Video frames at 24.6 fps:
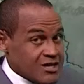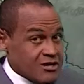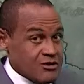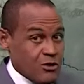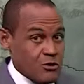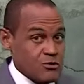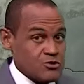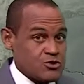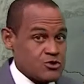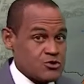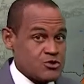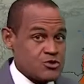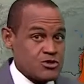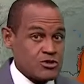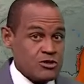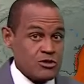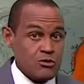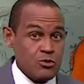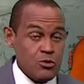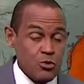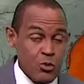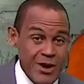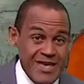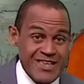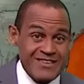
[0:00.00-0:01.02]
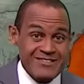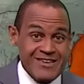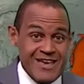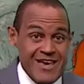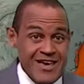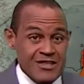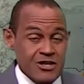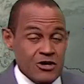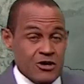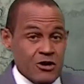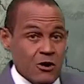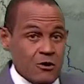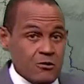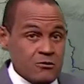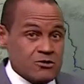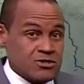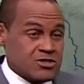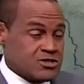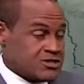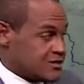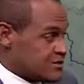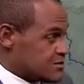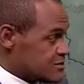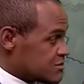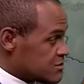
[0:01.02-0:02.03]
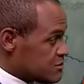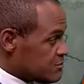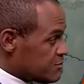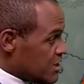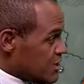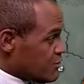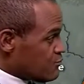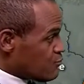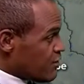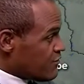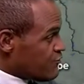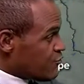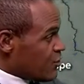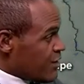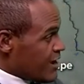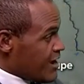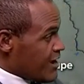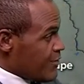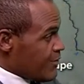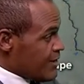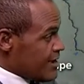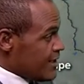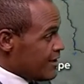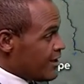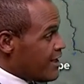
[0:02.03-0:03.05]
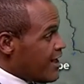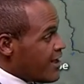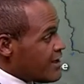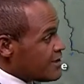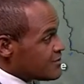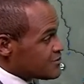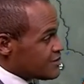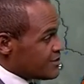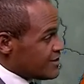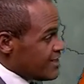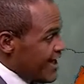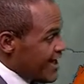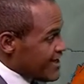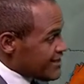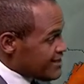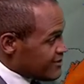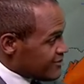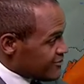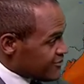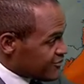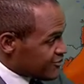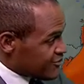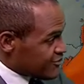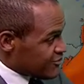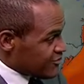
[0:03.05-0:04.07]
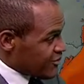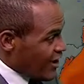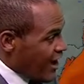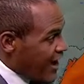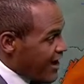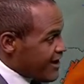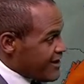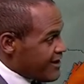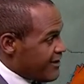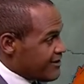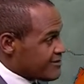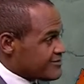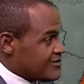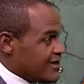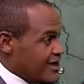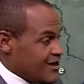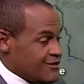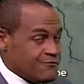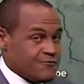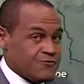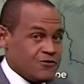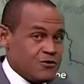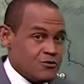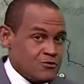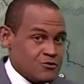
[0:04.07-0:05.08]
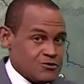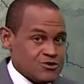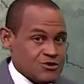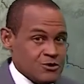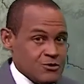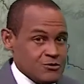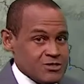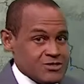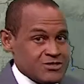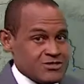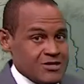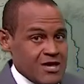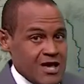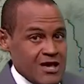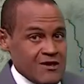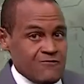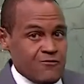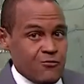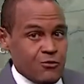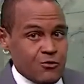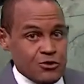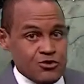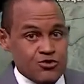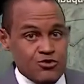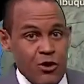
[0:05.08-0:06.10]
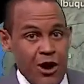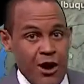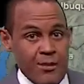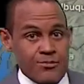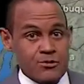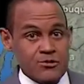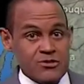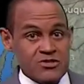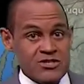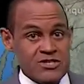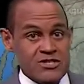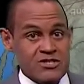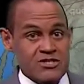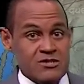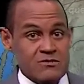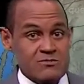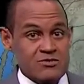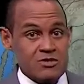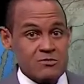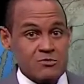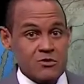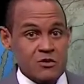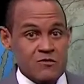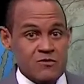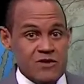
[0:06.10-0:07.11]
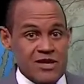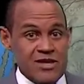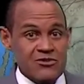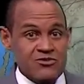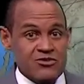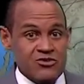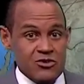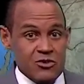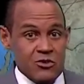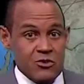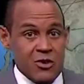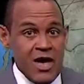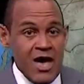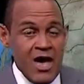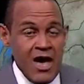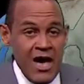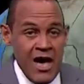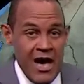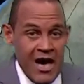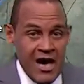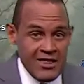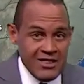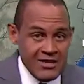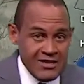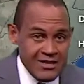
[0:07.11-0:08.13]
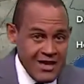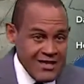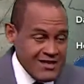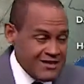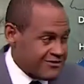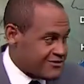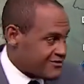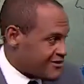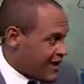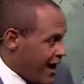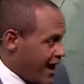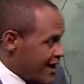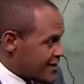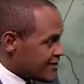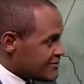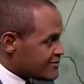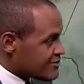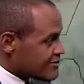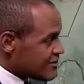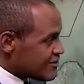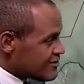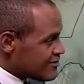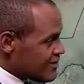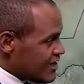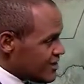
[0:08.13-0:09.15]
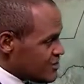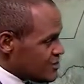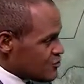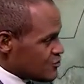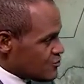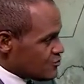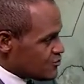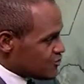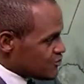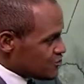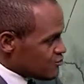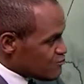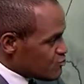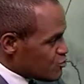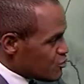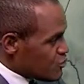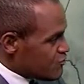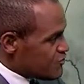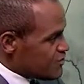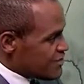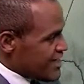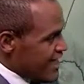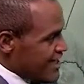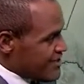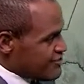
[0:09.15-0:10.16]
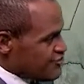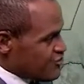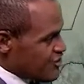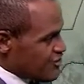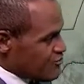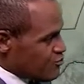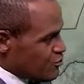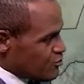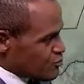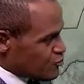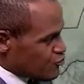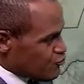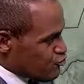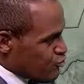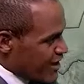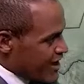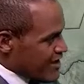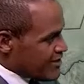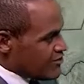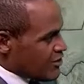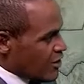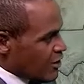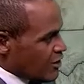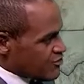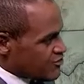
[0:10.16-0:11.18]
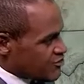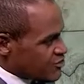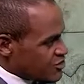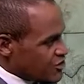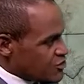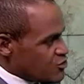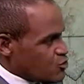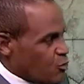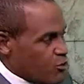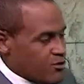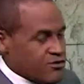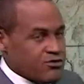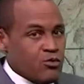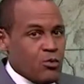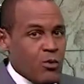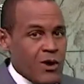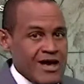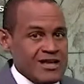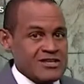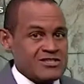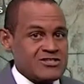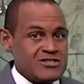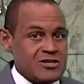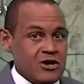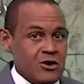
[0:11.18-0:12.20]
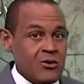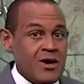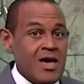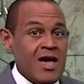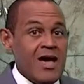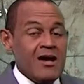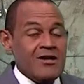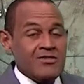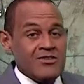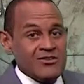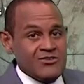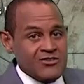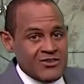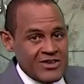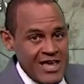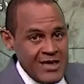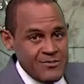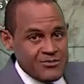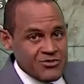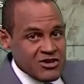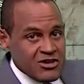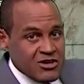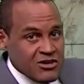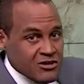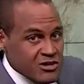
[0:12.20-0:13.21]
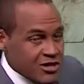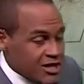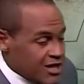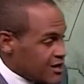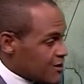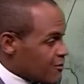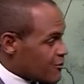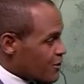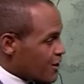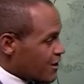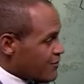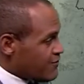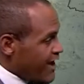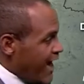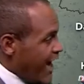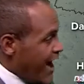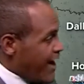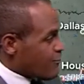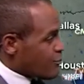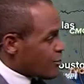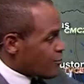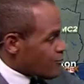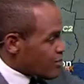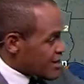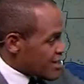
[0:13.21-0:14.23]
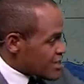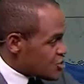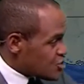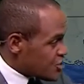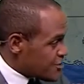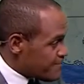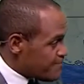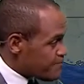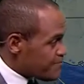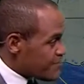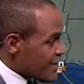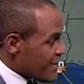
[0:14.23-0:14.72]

closer to the Louisiana coast and the Sabine River area. So that is high octane fuel, so to say, for a tropical system to move into. And the latest guidance continue to move in that general trend uh, to the northwest. So this keeps it clear of our region.